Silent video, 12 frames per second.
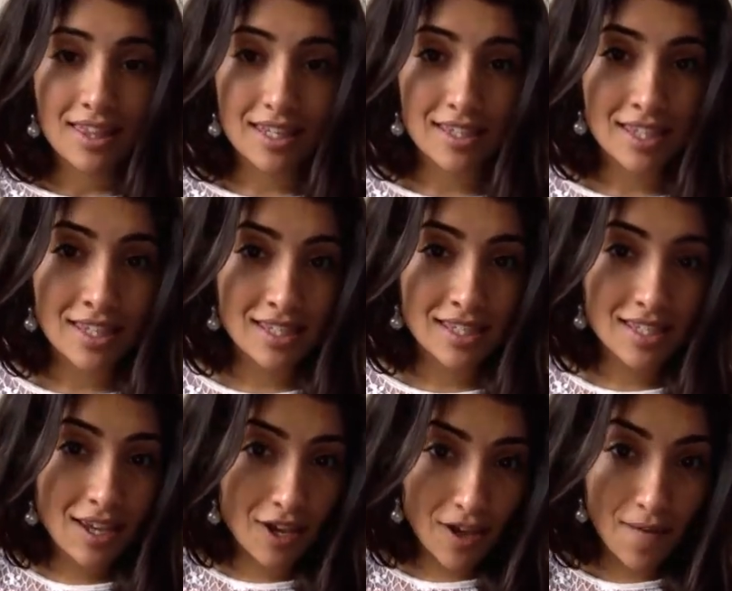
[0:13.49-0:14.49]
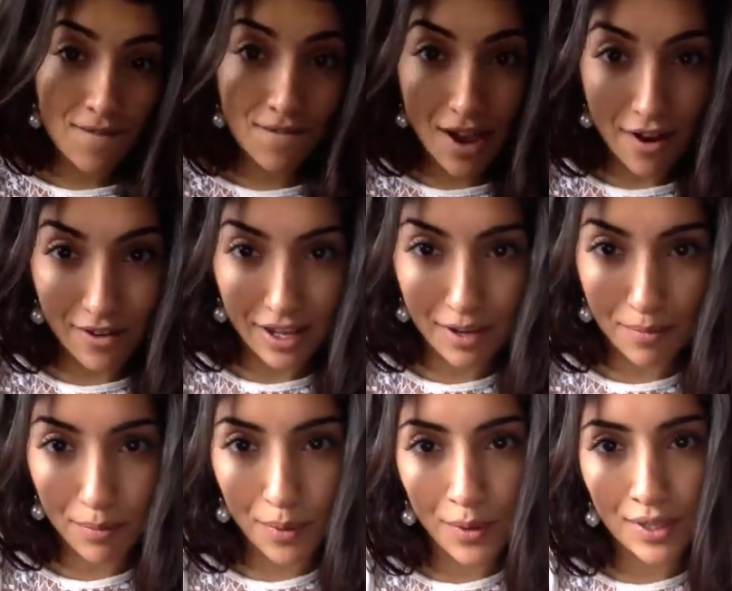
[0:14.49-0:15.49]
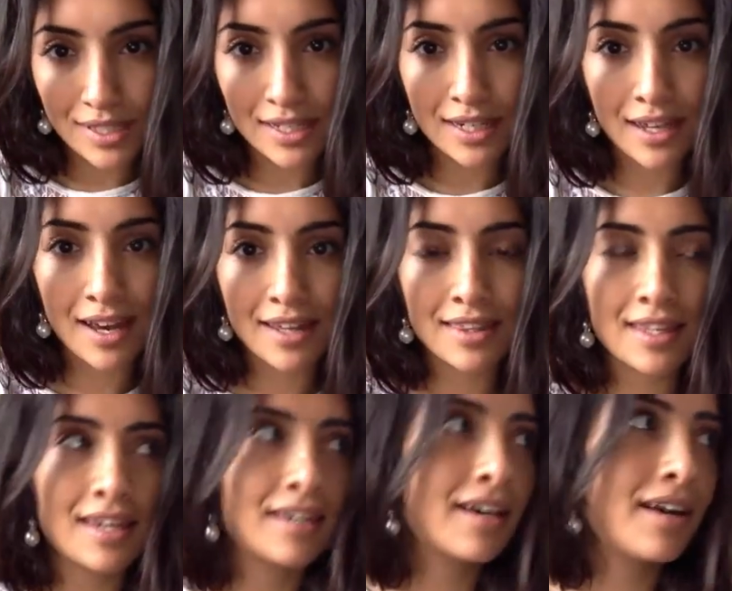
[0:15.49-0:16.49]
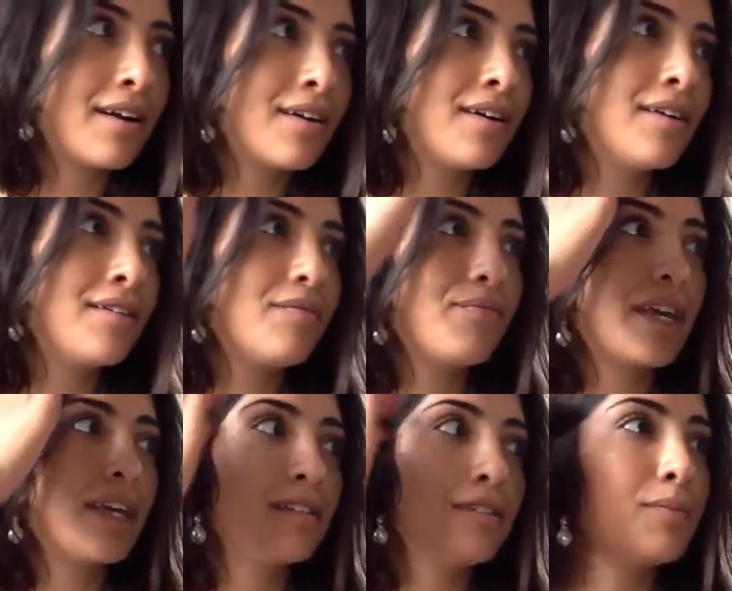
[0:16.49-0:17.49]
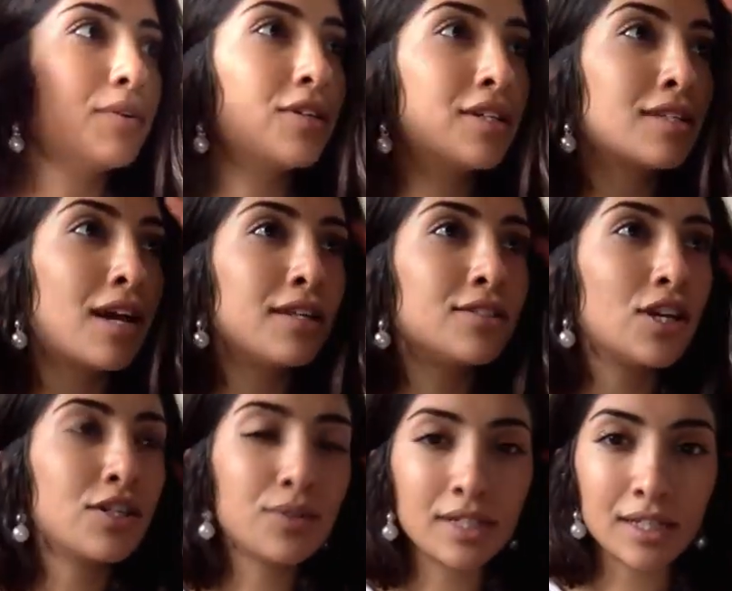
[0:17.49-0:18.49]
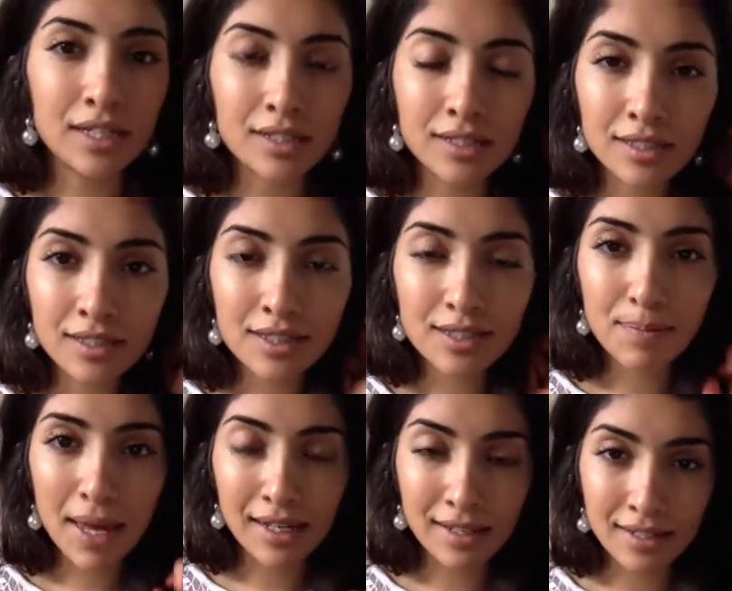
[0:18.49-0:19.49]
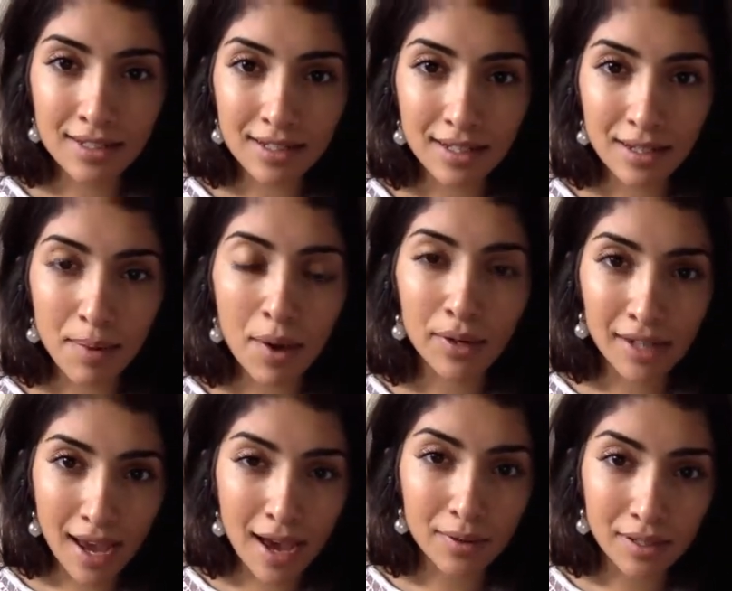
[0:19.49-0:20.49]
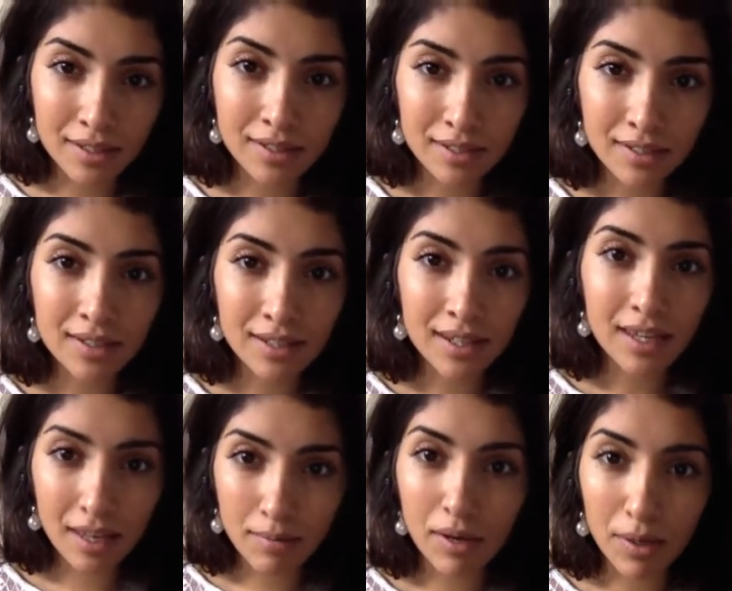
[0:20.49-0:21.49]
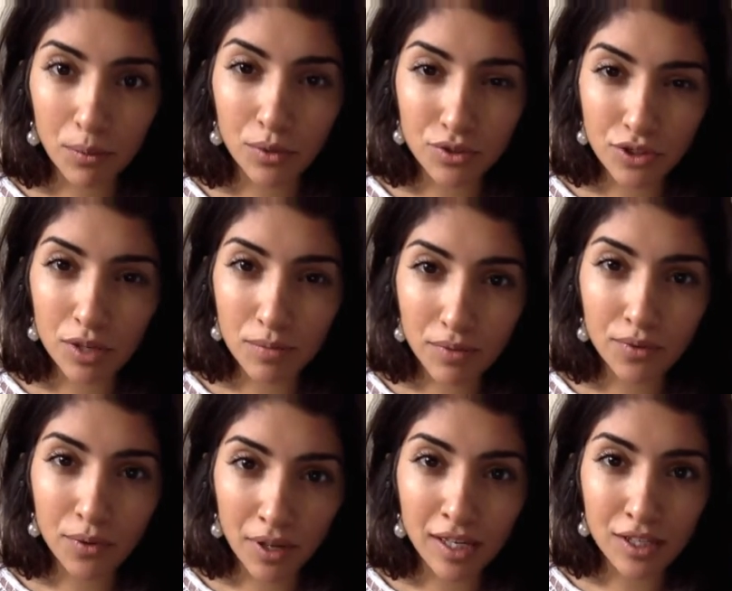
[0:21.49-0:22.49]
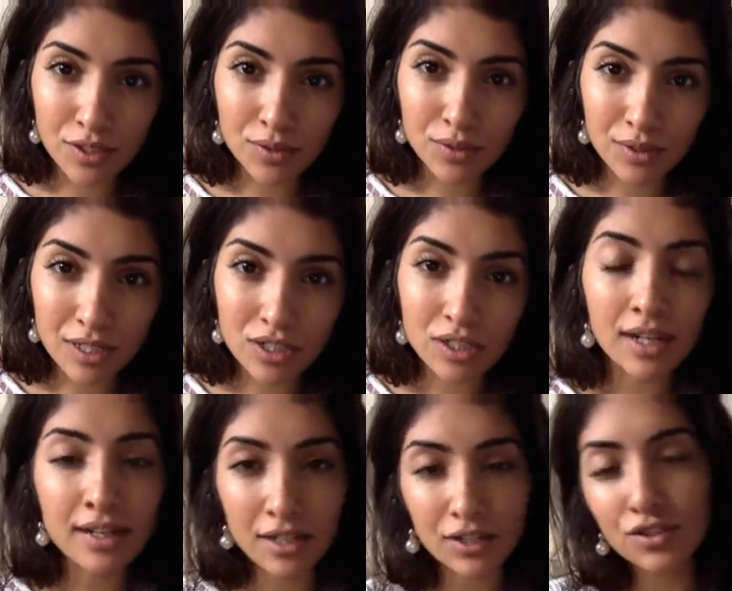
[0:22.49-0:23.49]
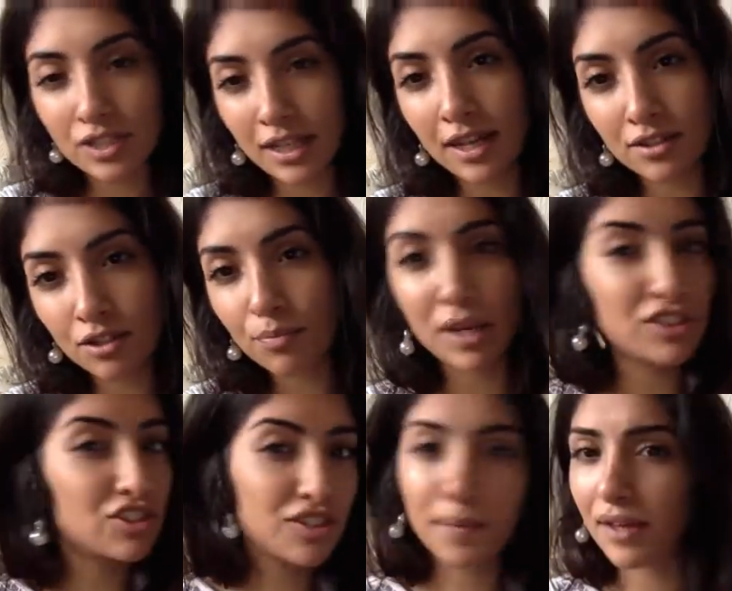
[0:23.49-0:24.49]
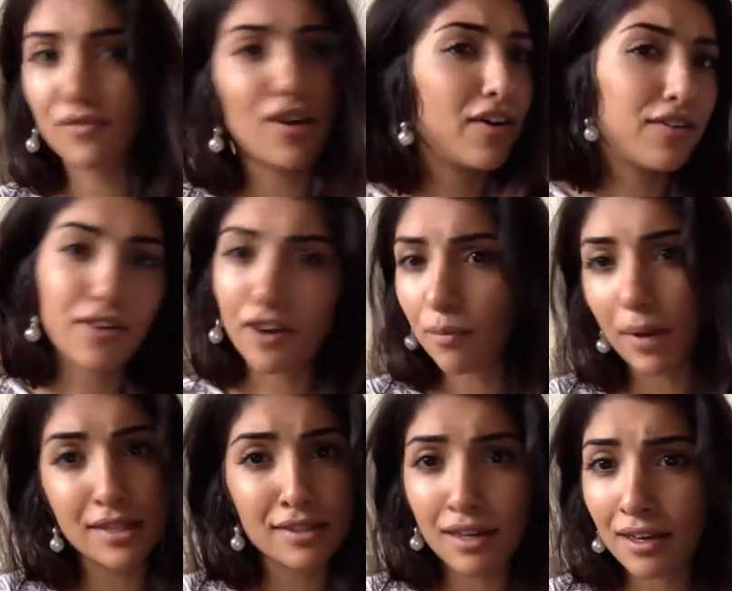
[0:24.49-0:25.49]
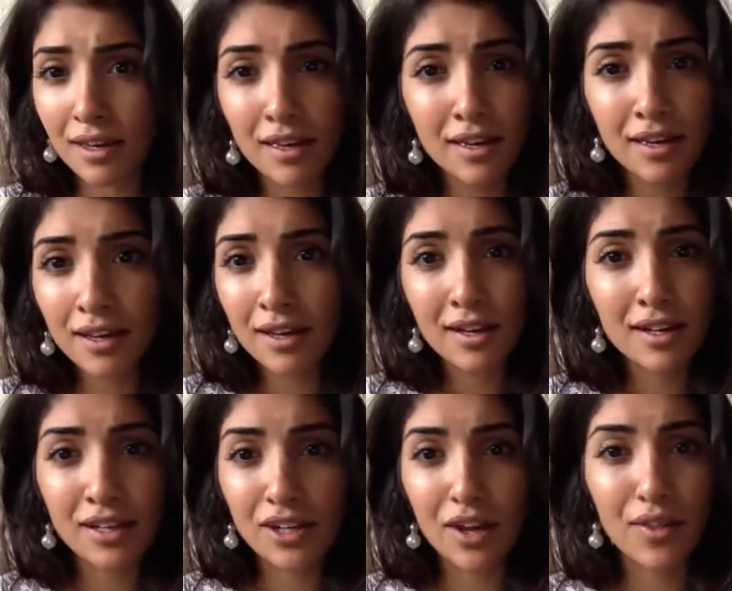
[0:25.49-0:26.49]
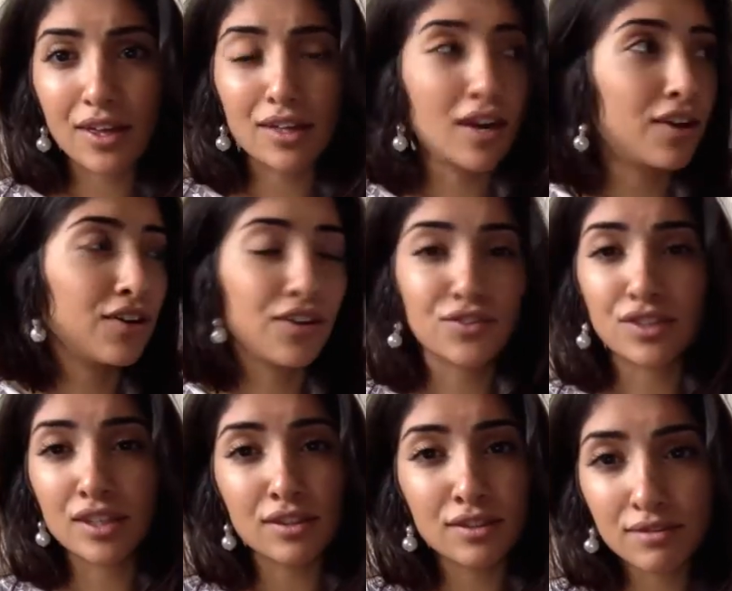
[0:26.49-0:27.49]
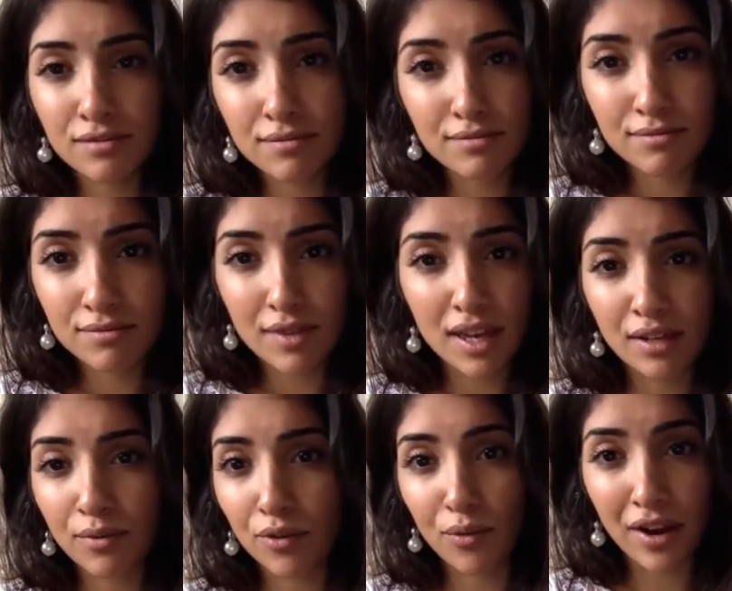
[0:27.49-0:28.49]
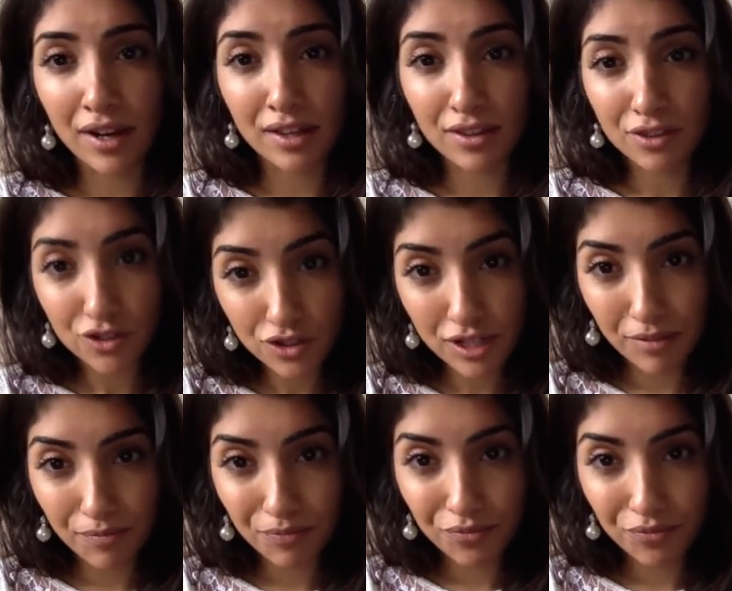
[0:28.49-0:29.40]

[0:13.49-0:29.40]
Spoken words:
This is very important, I think. And to be honest, I genuinely spend about an hour in my wardrobe before I go to an audition, and it usually ends up being just something very, very basic. Like I could have seen anyone wearing in the street.